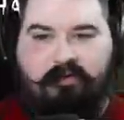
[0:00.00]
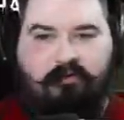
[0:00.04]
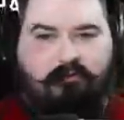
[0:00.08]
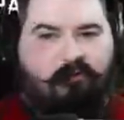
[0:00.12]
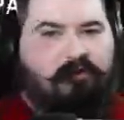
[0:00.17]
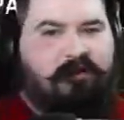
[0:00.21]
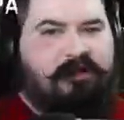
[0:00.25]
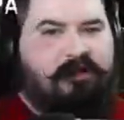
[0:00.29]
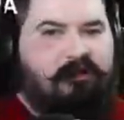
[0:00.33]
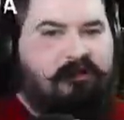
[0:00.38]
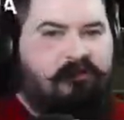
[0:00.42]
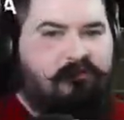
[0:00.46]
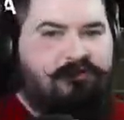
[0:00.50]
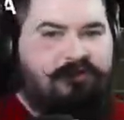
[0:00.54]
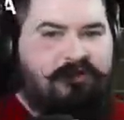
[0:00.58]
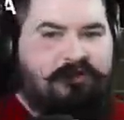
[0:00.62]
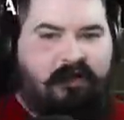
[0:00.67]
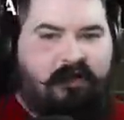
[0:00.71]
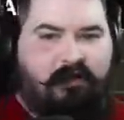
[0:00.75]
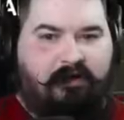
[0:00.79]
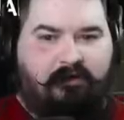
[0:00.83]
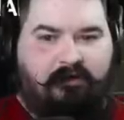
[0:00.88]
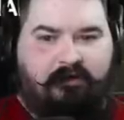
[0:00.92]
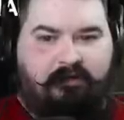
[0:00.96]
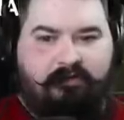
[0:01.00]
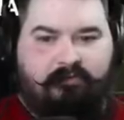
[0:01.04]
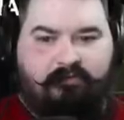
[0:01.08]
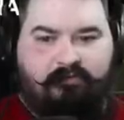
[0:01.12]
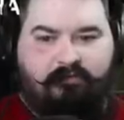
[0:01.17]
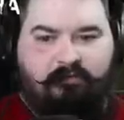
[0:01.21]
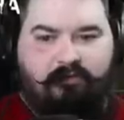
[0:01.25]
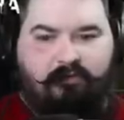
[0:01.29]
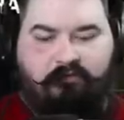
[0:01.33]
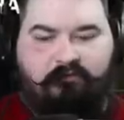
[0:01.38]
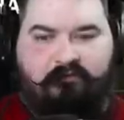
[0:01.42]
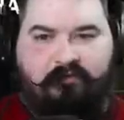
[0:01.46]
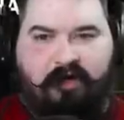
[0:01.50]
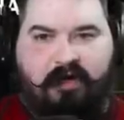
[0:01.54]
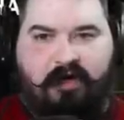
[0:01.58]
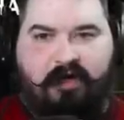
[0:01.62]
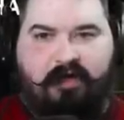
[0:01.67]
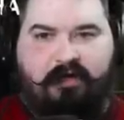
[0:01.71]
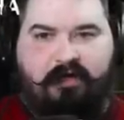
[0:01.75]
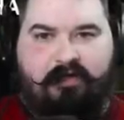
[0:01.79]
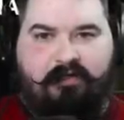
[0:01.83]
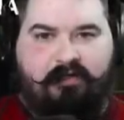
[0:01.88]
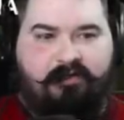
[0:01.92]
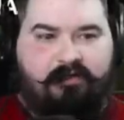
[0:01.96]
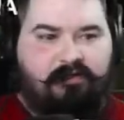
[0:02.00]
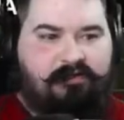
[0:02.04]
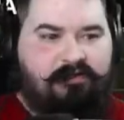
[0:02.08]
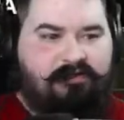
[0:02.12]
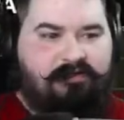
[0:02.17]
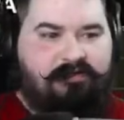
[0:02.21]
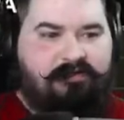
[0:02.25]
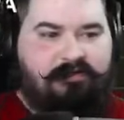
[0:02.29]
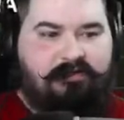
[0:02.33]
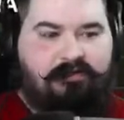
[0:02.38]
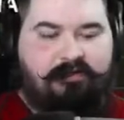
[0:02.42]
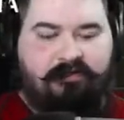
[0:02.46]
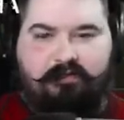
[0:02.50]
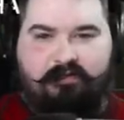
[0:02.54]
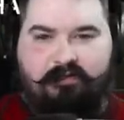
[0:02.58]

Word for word: What killed you there? We were fine, and then just